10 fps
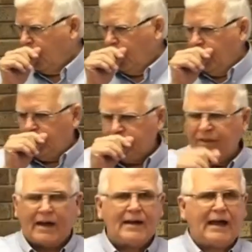
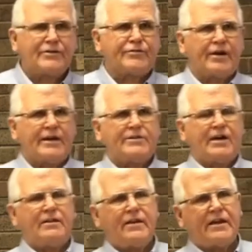that last phrase,
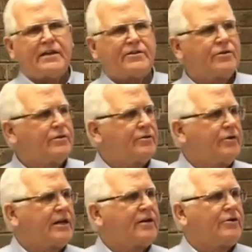I think, is
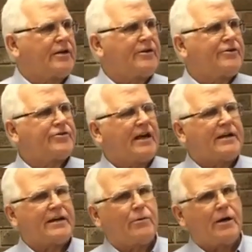critical to
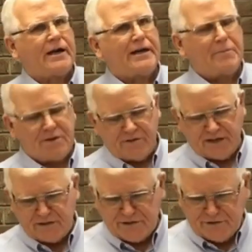understanding what Amos
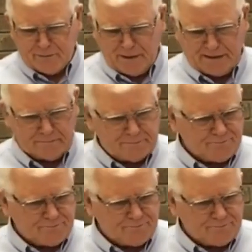6 is about.